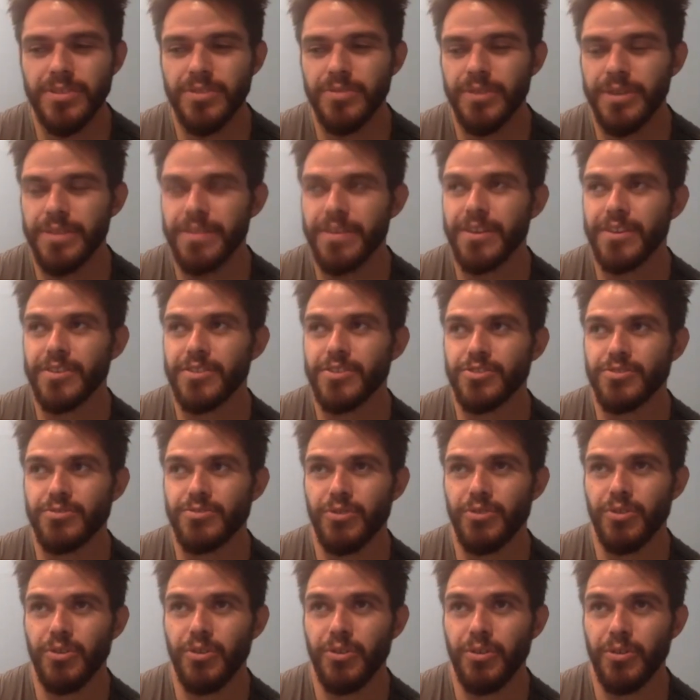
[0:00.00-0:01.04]
also, I think
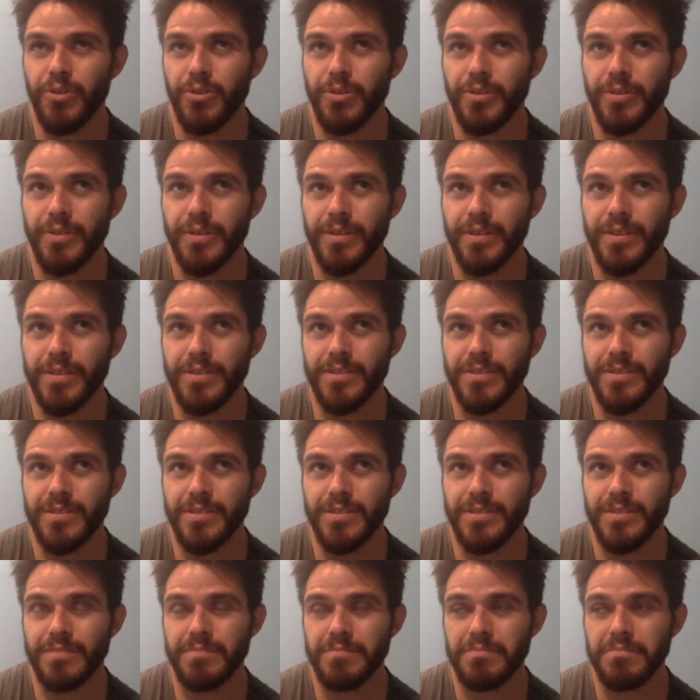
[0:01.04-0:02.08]
control
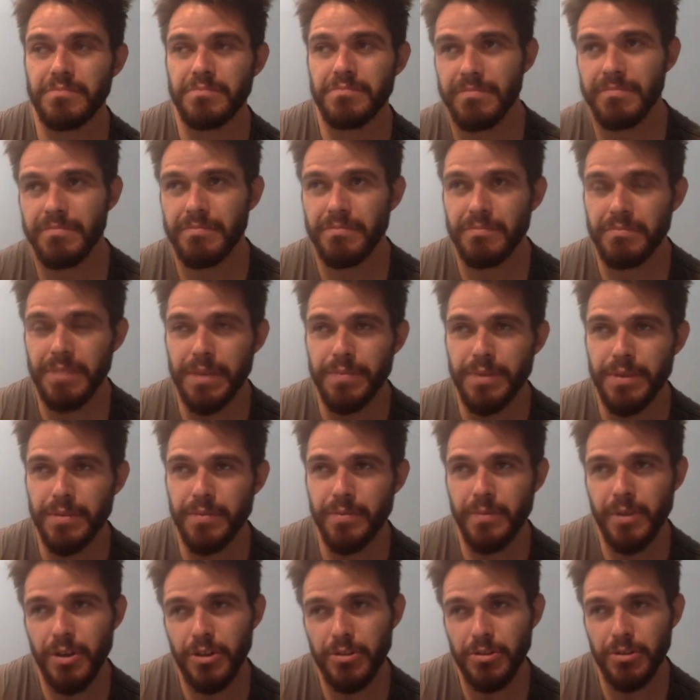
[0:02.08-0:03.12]
is
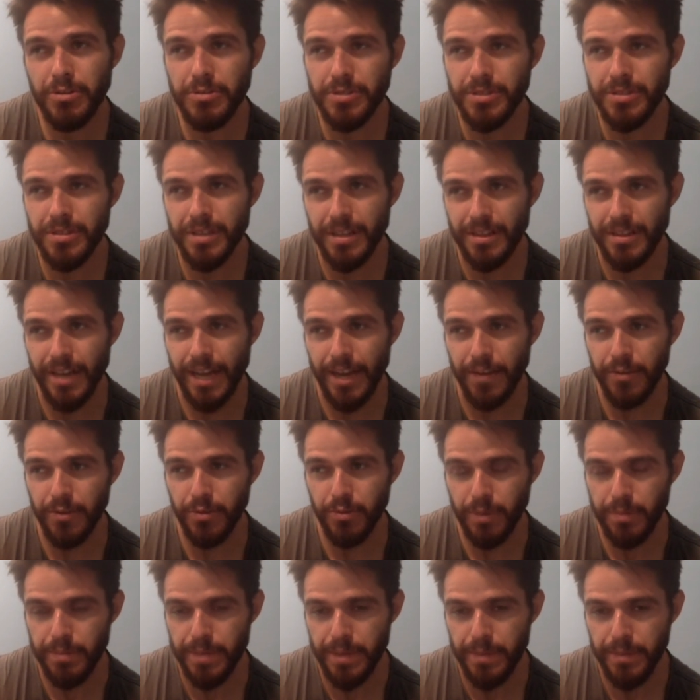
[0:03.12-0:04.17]
maybe closely aligned with
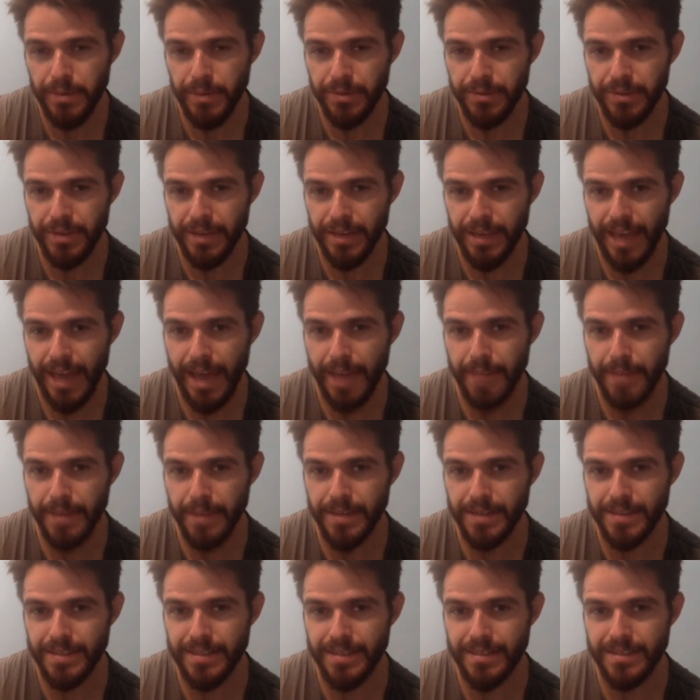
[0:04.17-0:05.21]
what people think
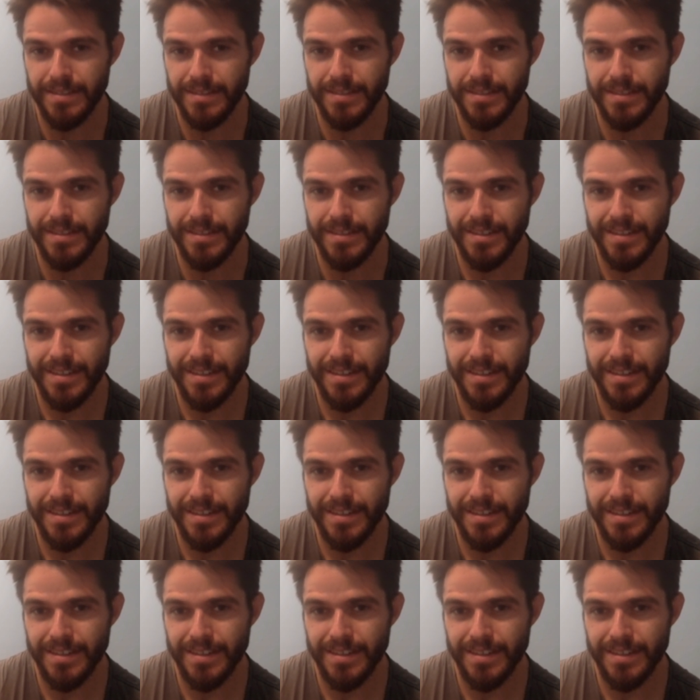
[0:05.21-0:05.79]
happiness is.